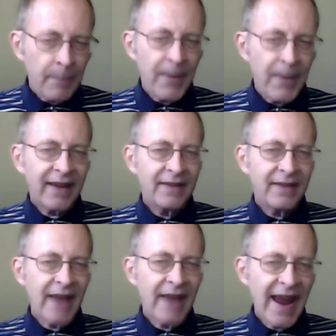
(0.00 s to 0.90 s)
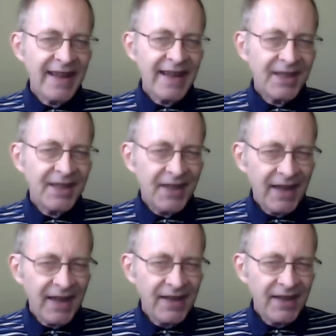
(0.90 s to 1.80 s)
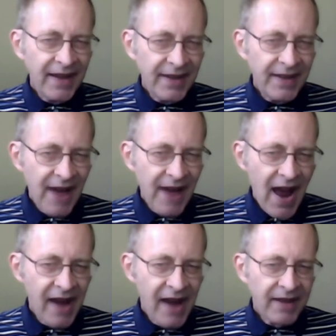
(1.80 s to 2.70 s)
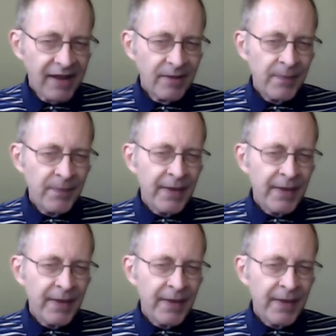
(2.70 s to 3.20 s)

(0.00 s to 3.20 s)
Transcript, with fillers: back in 1899,